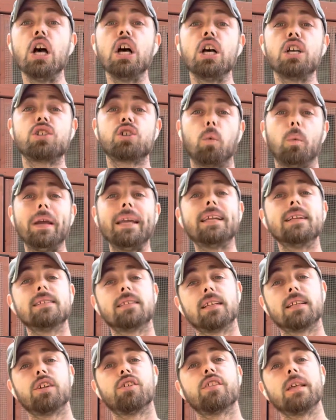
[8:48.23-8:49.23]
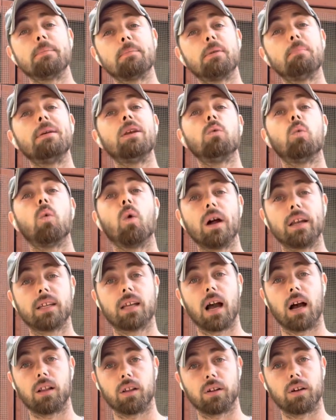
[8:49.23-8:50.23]
So we consider them to be one
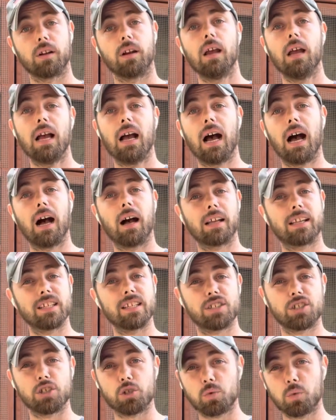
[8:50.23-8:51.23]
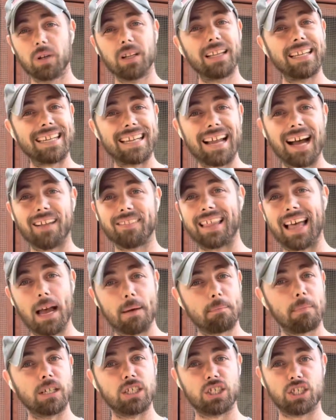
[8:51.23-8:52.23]
color because there's really not that
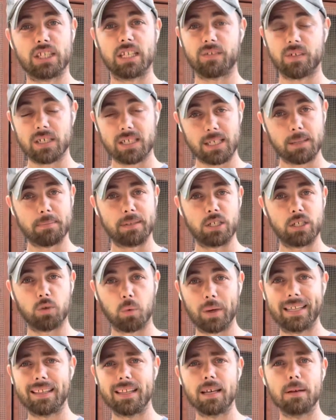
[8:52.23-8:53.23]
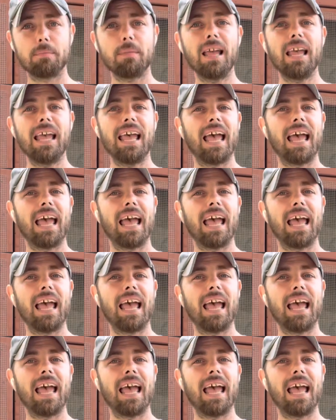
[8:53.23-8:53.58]
much difference in between them.